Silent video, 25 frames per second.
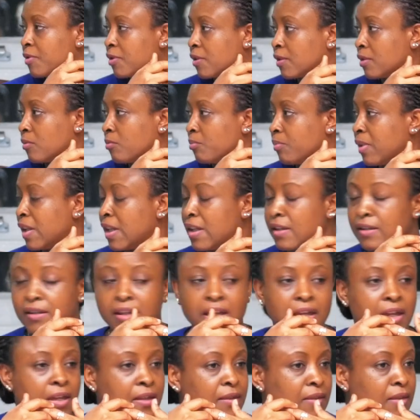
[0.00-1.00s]
to campaign,
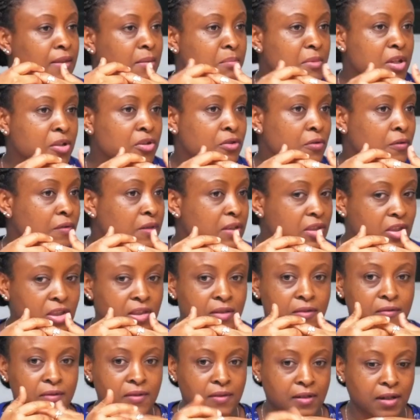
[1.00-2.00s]
they make sure the
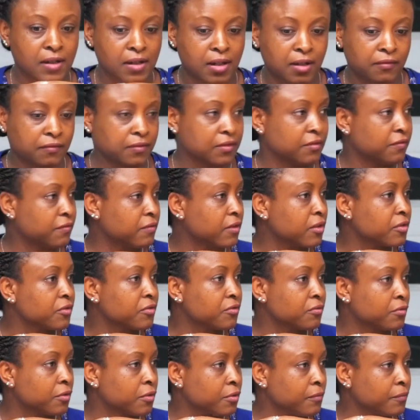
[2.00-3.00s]
chiefs have the front
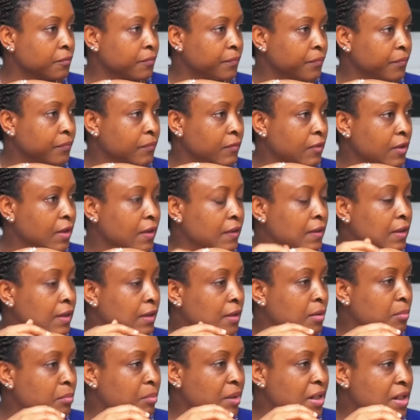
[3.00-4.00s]
row of their
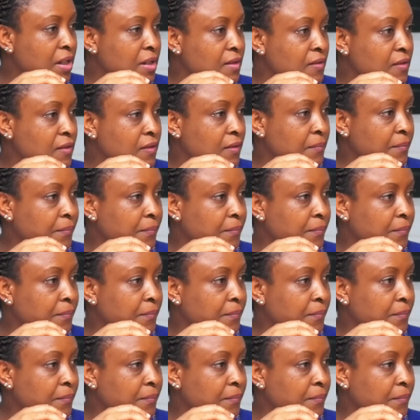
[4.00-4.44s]
campaigns,